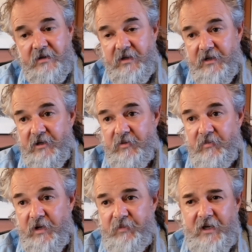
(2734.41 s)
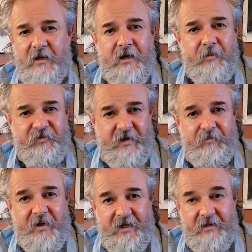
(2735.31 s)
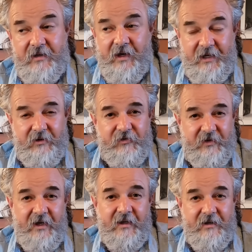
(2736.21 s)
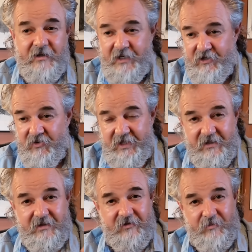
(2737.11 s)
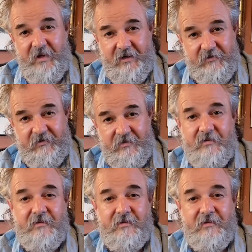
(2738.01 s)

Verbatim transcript: Um, I'm not upset by it. I understand it. I created this mess.